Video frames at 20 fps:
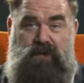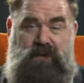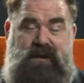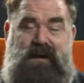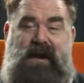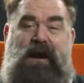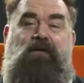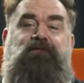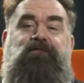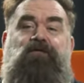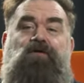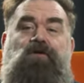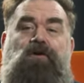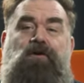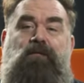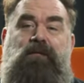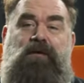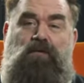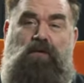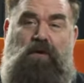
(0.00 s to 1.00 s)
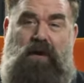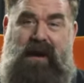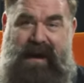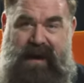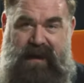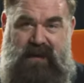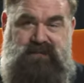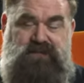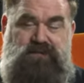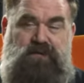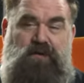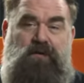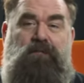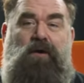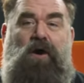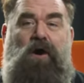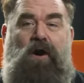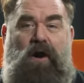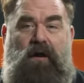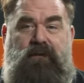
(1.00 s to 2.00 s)
be looking out for them and we'll
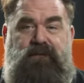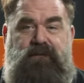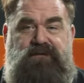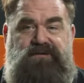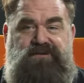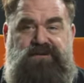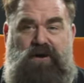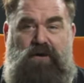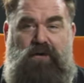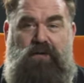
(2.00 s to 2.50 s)
answer them on the